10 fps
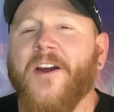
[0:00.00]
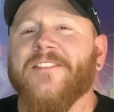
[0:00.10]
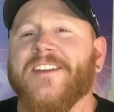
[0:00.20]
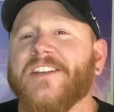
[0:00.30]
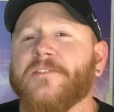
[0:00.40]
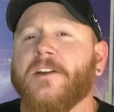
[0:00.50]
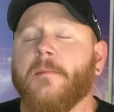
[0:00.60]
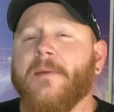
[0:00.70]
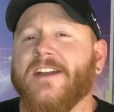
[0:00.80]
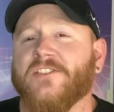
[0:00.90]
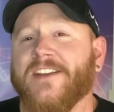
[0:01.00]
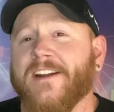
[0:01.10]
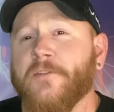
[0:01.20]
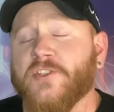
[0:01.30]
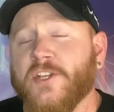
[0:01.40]
right, thanks for coming back,
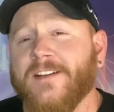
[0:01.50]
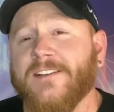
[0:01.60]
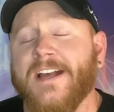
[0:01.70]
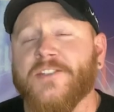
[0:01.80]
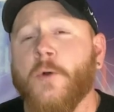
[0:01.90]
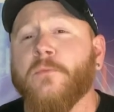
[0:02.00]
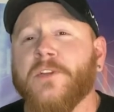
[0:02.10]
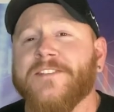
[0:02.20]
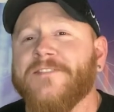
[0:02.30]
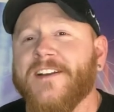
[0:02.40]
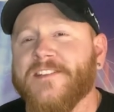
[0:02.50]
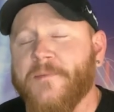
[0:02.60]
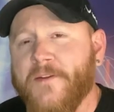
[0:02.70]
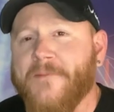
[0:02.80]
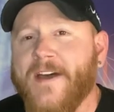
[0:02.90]
checking out the channel, guys. Hopefully you find
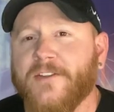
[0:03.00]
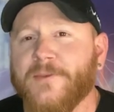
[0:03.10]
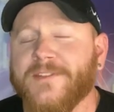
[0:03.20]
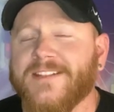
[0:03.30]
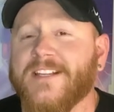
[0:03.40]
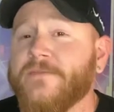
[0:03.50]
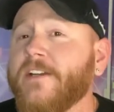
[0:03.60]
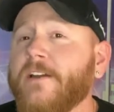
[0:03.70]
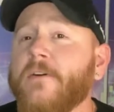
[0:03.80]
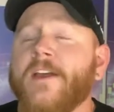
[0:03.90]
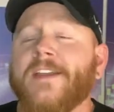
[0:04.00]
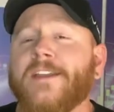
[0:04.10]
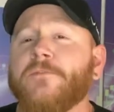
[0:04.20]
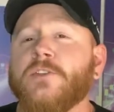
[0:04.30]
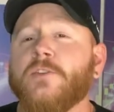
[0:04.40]
something of value in today's video.
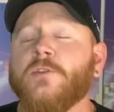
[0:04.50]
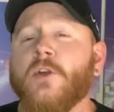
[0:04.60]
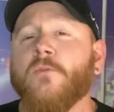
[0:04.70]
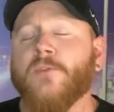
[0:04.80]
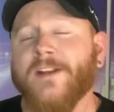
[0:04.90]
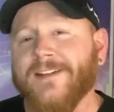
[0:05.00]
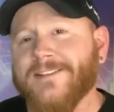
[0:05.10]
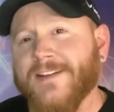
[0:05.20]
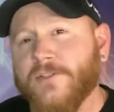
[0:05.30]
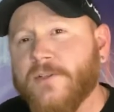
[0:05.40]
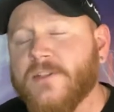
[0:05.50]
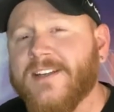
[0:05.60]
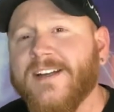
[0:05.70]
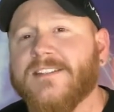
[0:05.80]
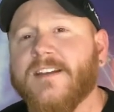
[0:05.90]
If you do, don't forget, take two
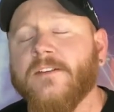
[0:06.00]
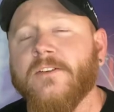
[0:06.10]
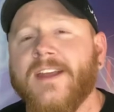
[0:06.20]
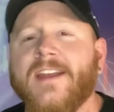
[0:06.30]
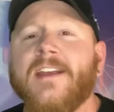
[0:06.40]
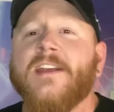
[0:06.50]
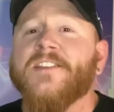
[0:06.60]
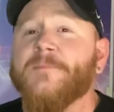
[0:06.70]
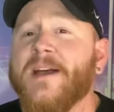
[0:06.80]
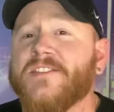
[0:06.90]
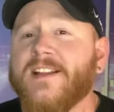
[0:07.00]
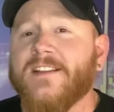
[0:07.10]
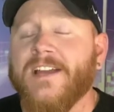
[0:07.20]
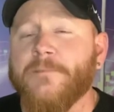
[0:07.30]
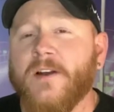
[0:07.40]
seconds out of your day, smash
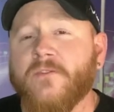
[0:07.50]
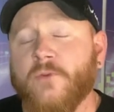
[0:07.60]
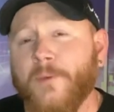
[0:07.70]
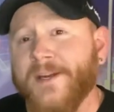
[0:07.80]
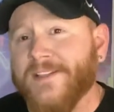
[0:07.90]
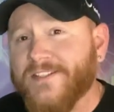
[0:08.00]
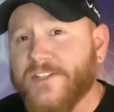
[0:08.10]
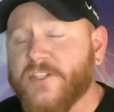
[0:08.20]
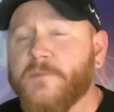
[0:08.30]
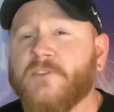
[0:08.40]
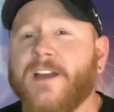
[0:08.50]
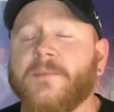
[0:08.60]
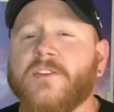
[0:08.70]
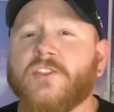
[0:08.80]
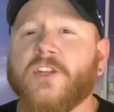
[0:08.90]
that like button for me, consider
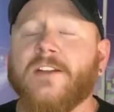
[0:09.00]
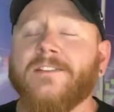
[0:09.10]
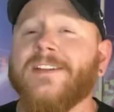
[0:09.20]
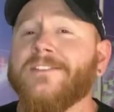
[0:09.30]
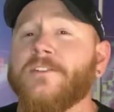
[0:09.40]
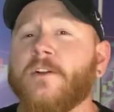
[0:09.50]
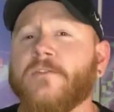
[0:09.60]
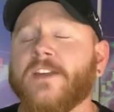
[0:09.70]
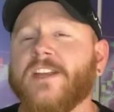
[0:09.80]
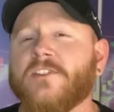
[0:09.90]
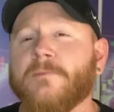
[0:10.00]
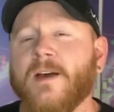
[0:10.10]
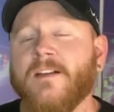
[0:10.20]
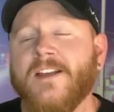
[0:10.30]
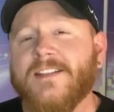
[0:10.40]
subscribing to the channel, hit the notification
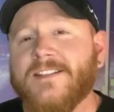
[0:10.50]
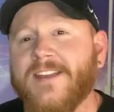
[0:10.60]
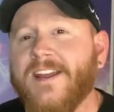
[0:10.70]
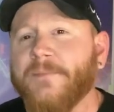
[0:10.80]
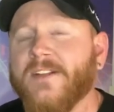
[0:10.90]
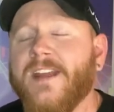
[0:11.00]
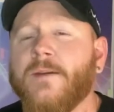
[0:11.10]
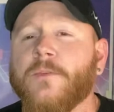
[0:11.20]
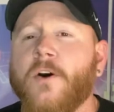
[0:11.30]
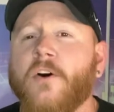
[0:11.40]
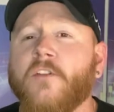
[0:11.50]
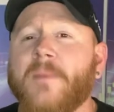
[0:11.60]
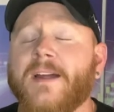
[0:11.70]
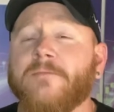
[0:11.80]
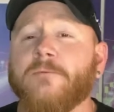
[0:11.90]
bell, stay up to date with all of
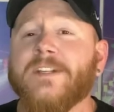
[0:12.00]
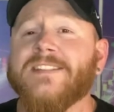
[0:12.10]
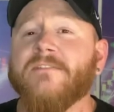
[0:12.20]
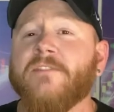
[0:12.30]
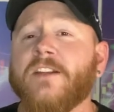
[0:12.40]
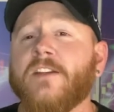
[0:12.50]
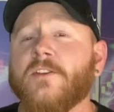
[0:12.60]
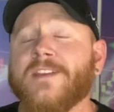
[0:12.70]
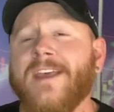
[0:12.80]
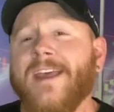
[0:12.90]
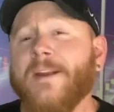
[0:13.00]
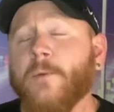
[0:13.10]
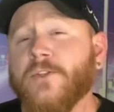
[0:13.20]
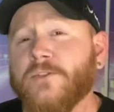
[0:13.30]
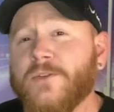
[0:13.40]
my recent videos,
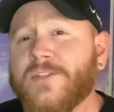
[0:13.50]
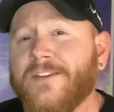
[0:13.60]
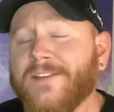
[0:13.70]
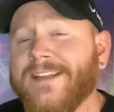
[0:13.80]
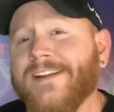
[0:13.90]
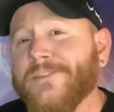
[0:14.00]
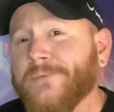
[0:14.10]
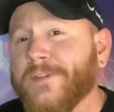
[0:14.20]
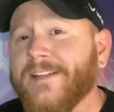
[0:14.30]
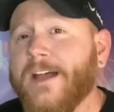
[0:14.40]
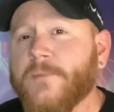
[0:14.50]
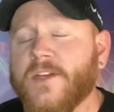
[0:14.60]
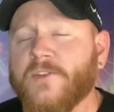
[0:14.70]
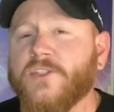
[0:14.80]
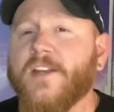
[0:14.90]
and when you do stuff like that, it just really helps
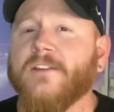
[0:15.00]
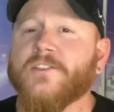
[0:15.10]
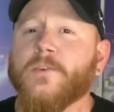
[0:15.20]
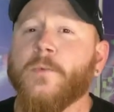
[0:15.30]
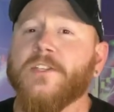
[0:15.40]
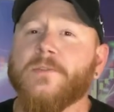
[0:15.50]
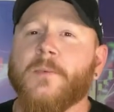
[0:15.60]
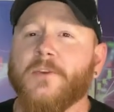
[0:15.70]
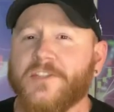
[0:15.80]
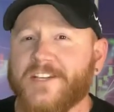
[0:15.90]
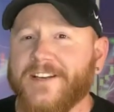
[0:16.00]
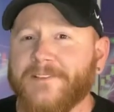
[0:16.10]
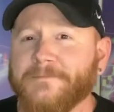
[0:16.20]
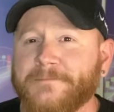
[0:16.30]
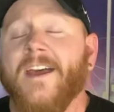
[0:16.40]
out the channel, so we do appreciate
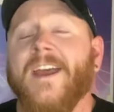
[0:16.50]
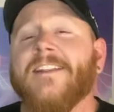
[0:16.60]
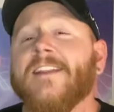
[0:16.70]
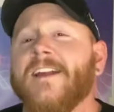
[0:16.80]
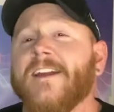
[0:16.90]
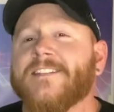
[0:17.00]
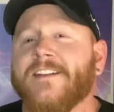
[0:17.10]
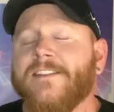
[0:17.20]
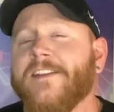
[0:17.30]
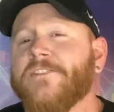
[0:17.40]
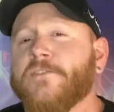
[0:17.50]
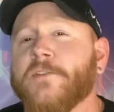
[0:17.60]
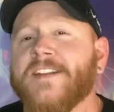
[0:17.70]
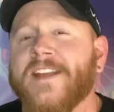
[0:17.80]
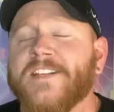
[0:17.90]
it. And like I said in the
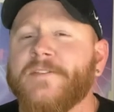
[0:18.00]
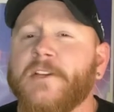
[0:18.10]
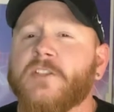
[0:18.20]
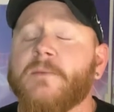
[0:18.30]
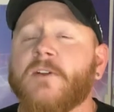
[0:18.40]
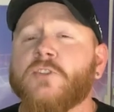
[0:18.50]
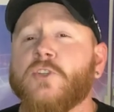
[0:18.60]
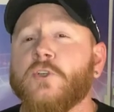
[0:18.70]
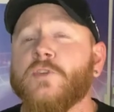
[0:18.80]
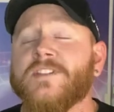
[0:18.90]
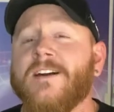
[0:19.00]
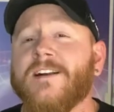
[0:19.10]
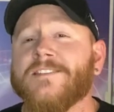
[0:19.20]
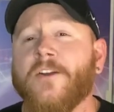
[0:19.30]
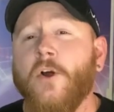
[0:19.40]
intro, today's video is about two
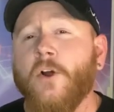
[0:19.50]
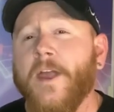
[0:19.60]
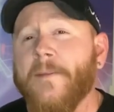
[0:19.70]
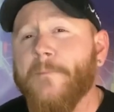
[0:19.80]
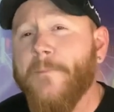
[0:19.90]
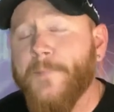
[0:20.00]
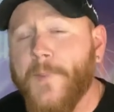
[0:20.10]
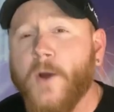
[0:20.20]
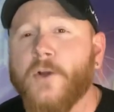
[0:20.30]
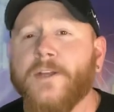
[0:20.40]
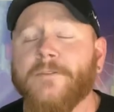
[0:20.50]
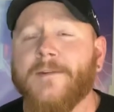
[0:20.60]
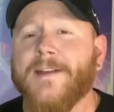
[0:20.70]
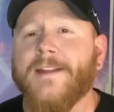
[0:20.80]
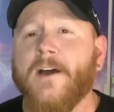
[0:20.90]
stocks that are a bargain
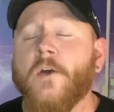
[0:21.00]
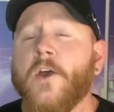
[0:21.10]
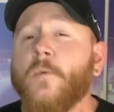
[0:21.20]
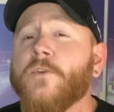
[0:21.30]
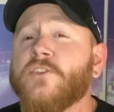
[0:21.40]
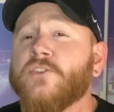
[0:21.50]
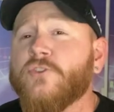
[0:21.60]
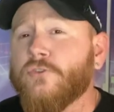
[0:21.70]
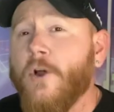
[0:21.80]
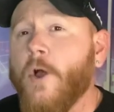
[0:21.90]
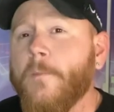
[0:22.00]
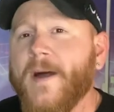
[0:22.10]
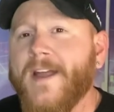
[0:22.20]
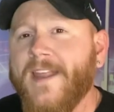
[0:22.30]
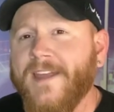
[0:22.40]
right now with strong
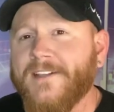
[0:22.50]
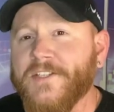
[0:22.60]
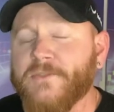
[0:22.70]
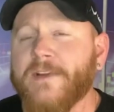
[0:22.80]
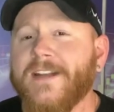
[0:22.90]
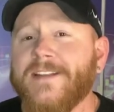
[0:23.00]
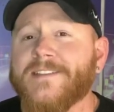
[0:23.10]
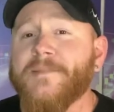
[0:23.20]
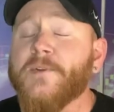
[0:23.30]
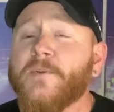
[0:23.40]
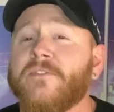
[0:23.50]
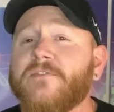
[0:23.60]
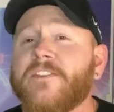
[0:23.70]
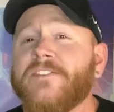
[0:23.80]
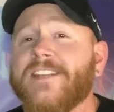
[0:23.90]
buy analyst ratings and between
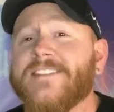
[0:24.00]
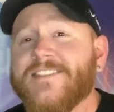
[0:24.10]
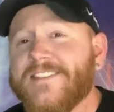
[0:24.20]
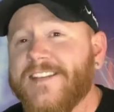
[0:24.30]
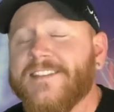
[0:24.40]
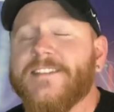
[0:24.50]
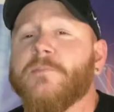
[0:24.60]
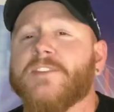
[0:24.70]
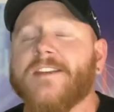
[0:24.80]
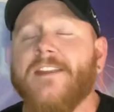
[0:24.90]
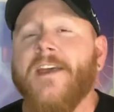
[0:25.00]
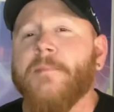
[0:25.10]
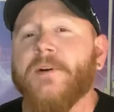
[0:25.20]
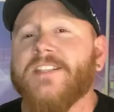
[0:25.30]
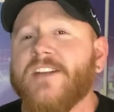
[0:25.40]
50 and 60%
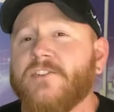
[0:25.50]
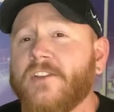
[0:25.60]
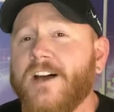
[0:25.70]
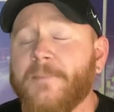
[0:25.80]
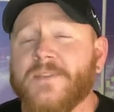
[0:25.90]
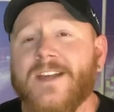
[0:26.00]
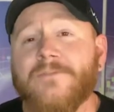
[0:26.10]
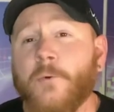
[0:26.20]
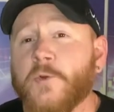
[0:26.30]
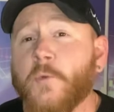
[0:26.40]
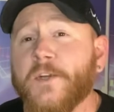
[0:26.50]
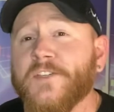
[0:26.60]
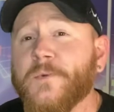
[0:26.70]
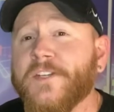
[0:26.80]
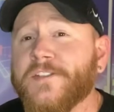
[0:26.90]
potential upside for
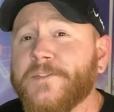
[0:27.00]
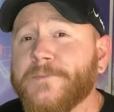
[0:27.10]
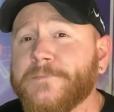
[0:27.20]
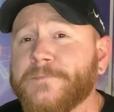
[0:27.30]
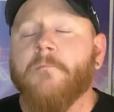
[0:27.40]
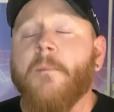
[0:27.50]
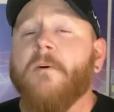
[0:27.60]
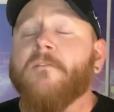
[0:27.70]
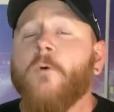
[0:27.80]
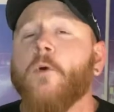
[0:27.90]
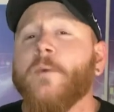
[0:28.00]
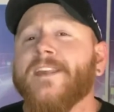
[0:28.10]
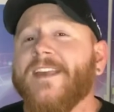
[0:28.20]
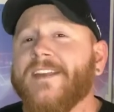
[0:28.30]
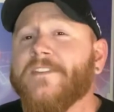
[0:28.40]
2022. But before we
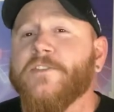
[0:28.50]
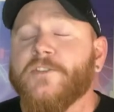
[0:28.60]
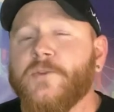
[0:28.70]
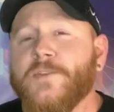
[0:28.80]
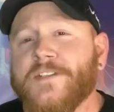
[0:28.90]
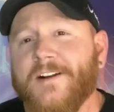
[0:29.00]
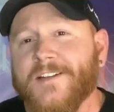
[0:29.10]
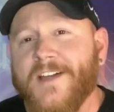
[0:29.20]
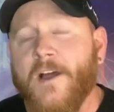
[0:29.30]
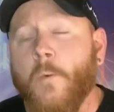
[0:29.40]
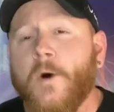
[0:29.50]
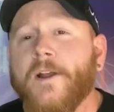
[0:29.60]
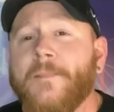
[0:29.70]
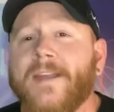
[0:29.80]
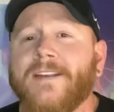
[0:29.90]
get into the two stocks, I
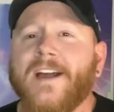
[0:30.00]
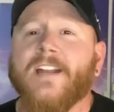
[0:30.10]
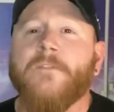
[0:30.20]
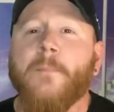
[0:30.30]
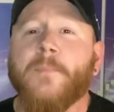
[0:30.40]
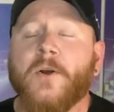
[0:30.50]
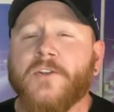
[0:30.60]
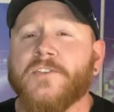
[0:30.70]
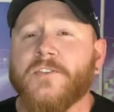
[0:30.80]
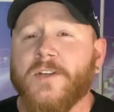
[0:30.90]
want to make kind of a personal